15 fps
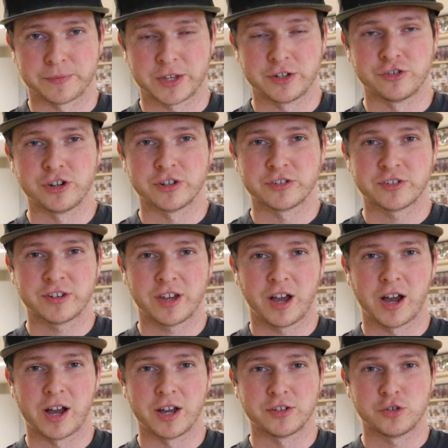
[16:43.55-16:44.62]
And just
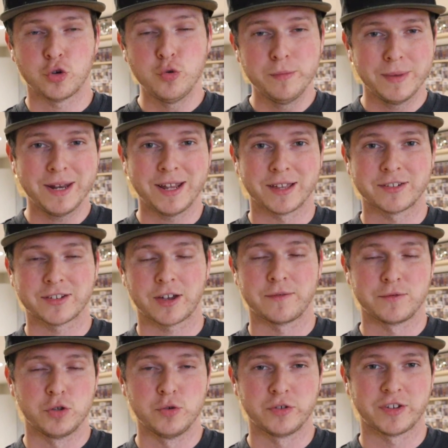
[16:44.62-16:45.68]
2 minutes
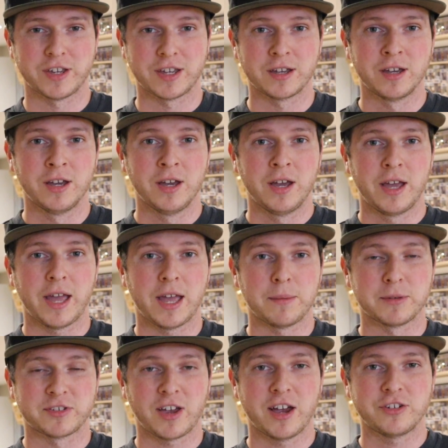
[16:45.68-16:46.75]
of using a
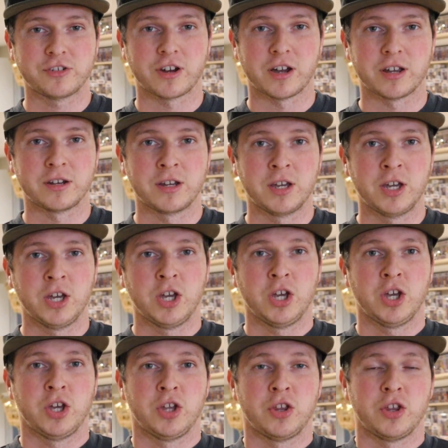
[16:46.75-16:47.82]
massage gun,
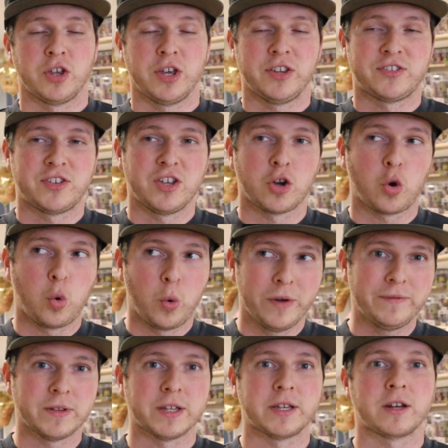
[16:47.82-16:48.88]
it's the
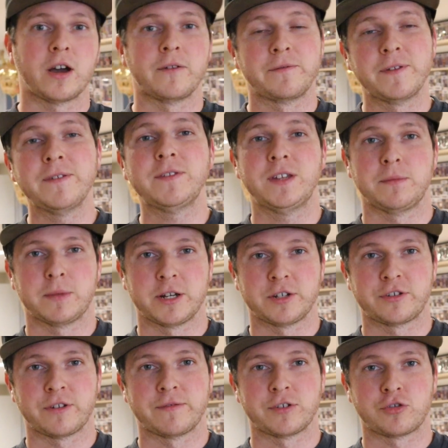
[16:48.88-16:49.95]
equivalent of 15
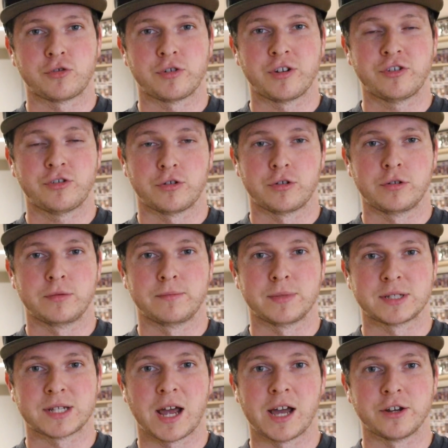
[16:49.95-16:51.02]
minutes of a traditional
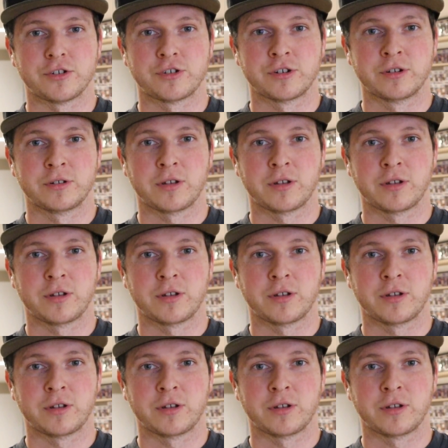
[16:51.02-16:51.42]
massage,